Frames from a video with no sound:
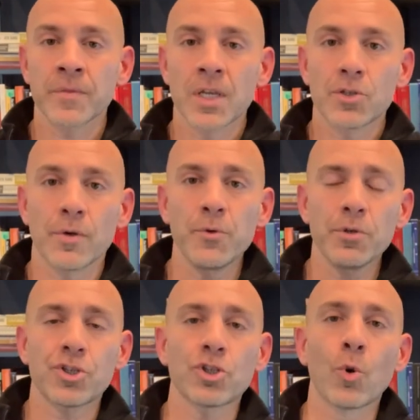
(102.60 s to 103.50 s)
So if you were
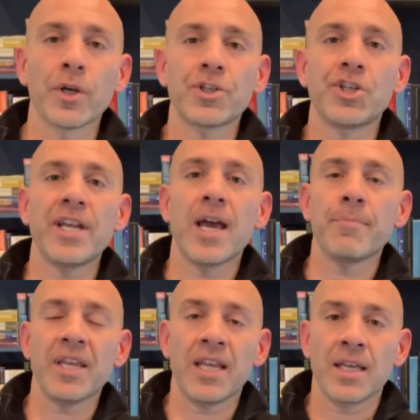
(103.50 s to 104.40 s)
short
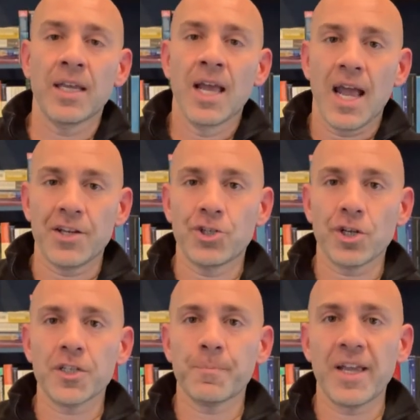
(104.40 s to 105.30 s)
GME and
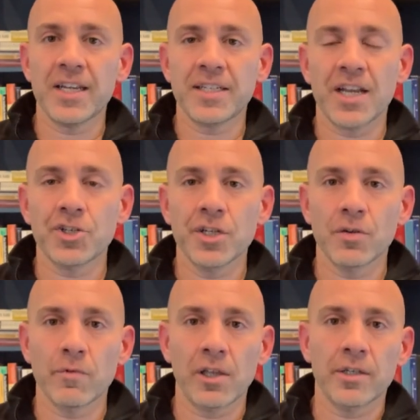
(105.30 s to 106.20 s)
just paid attention to
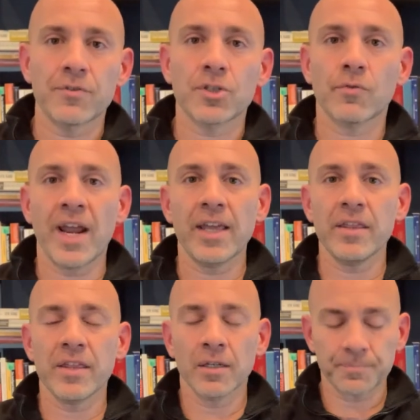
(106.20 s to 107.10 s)
relative
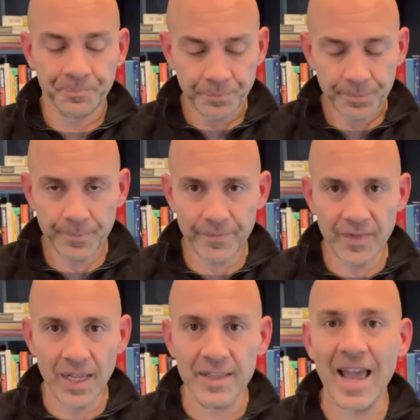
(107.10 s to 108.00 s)
strength,
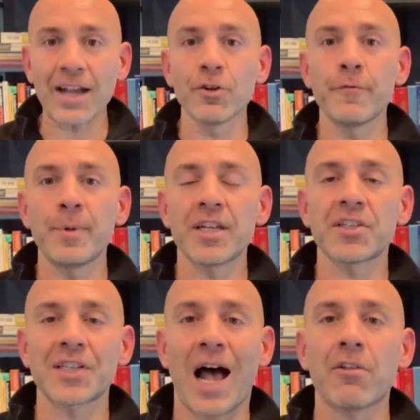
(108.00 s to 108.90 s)
that could have been a
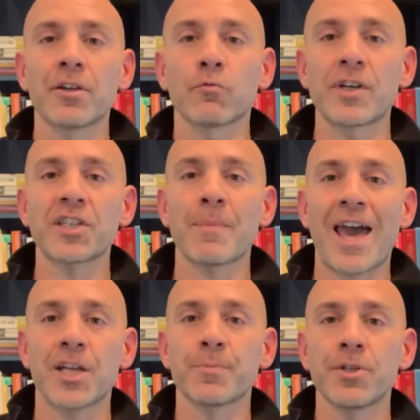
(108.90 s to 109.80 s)
solid risk
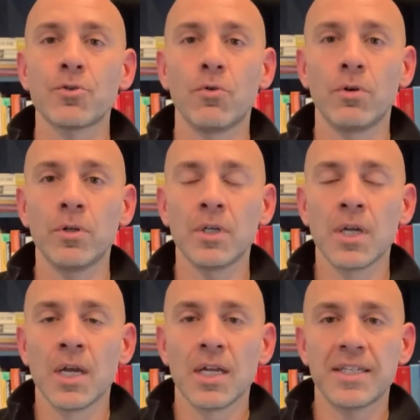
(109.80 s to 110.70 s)
management tool
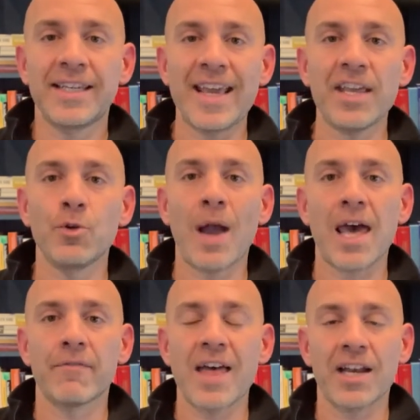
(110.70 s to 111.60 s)
to get you
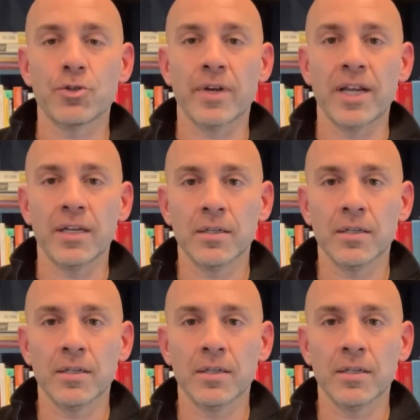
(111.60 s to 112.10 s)
out of that trade.